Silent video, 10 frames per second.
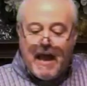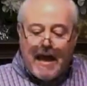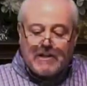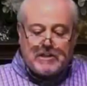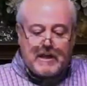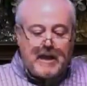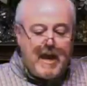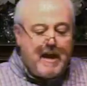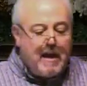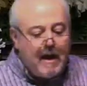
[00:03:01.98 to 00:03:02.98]
as the
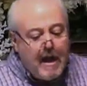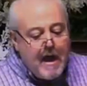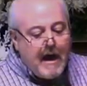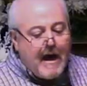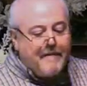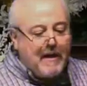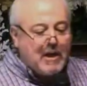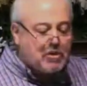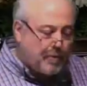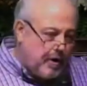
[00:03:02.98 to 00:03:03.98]
King of
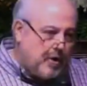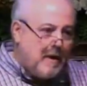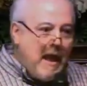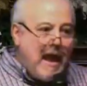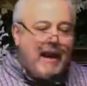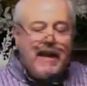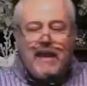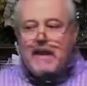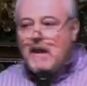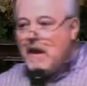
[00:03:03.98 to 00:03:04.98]
Israel, and
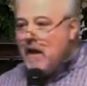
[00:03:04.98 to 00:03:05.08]
he